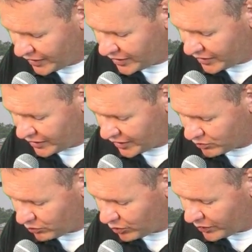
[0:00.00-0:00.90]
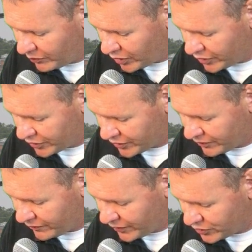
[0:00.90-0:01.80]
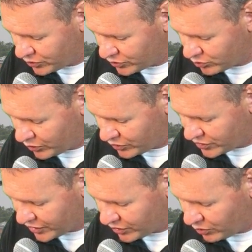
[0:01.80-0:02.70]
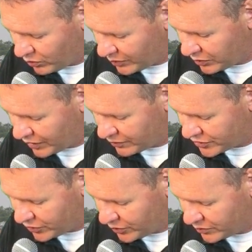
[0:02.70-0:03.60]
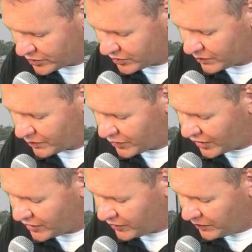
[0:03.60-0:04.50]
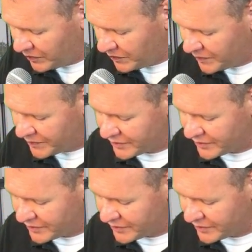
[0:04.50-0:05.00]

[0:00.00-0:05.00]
The heat index will be monitored and officials will signal when play resumes. Thank you.